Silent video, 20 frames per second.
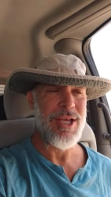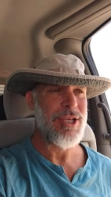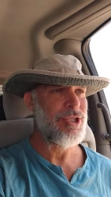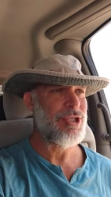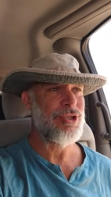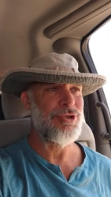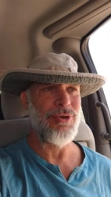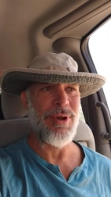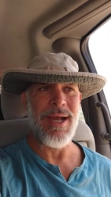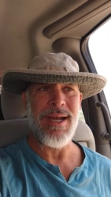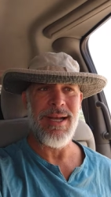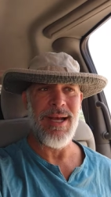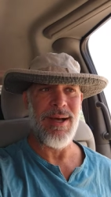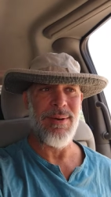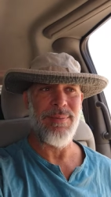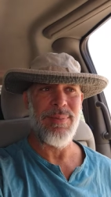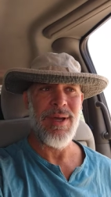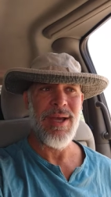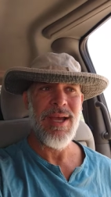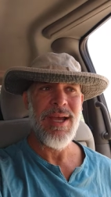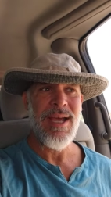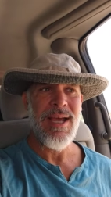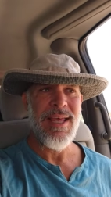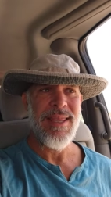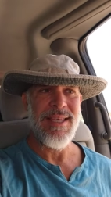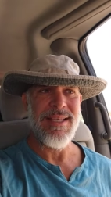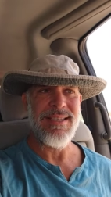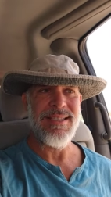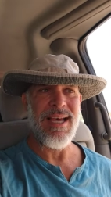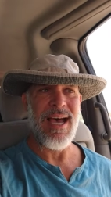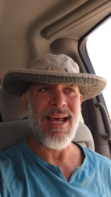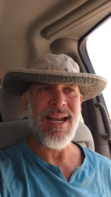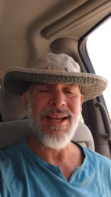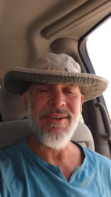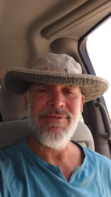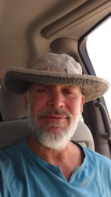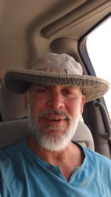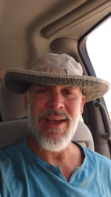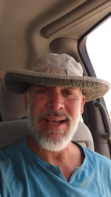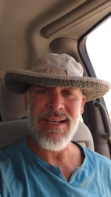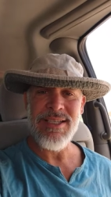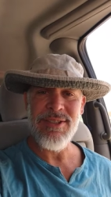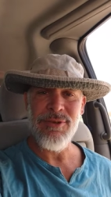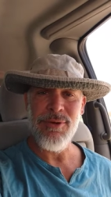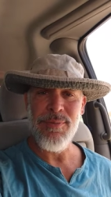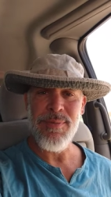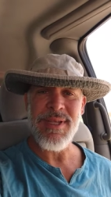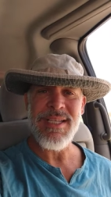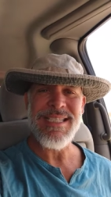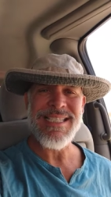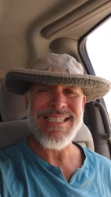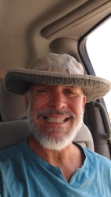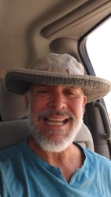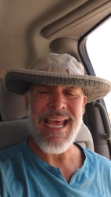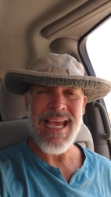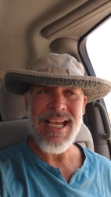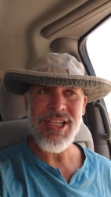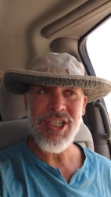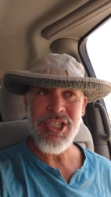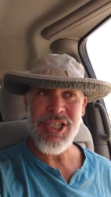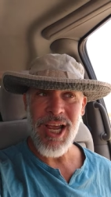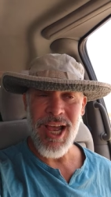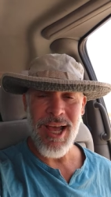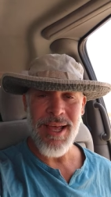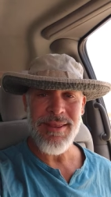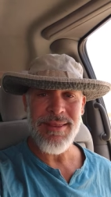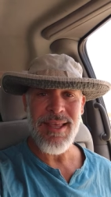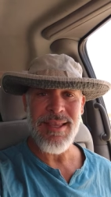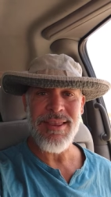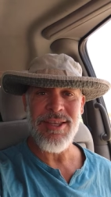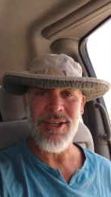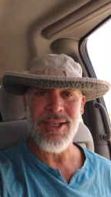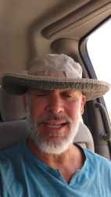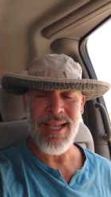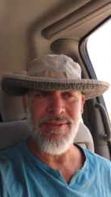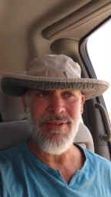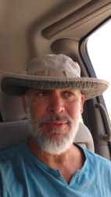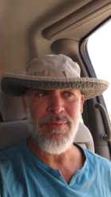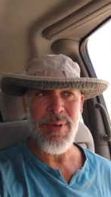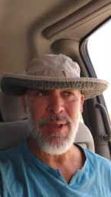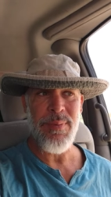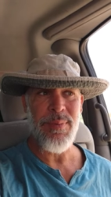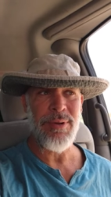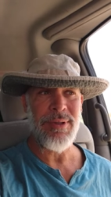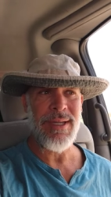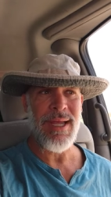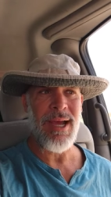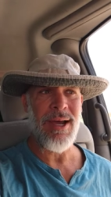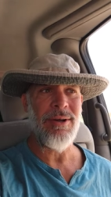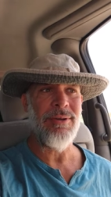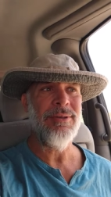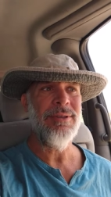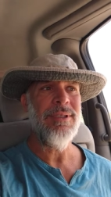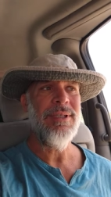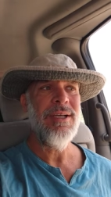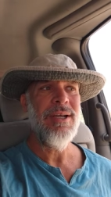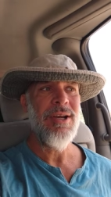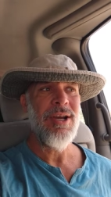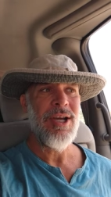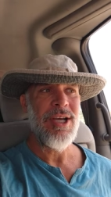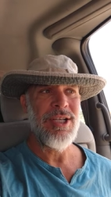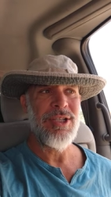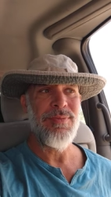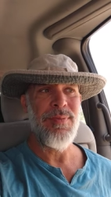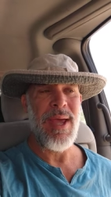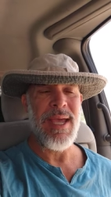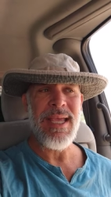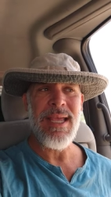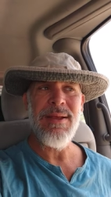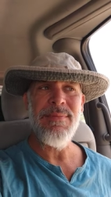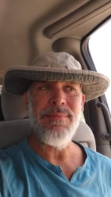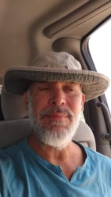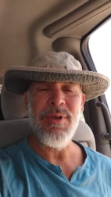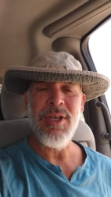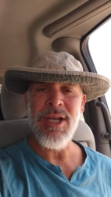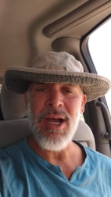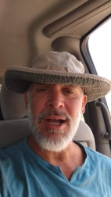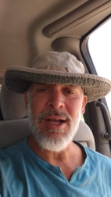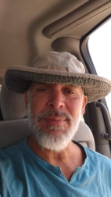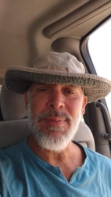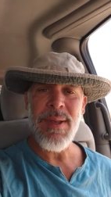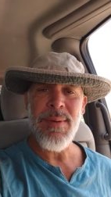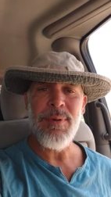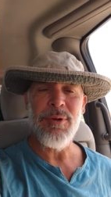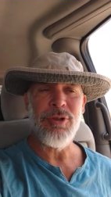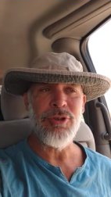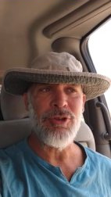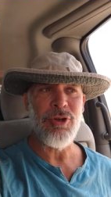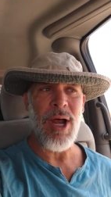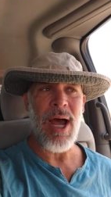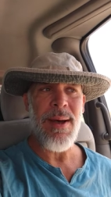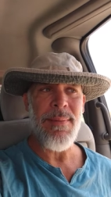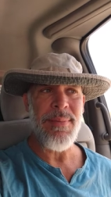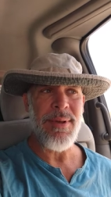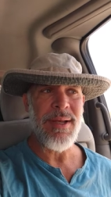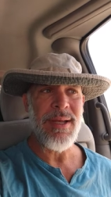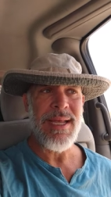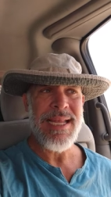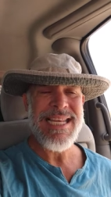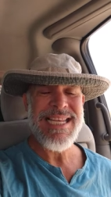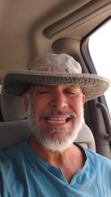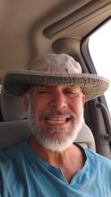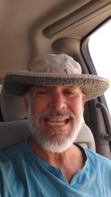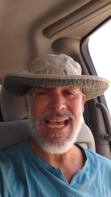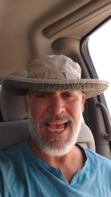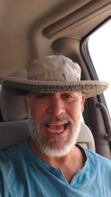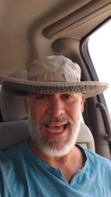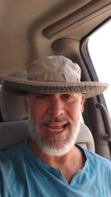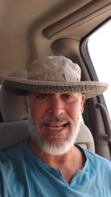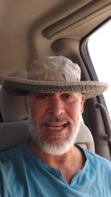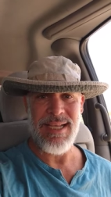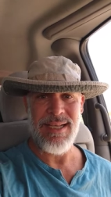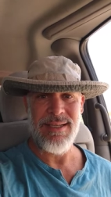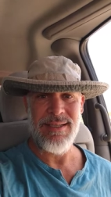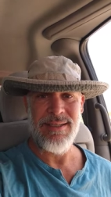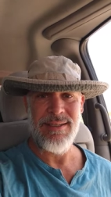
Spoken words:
straight up. The side effects from the snake shot that they're giving people now is making young people drop dead,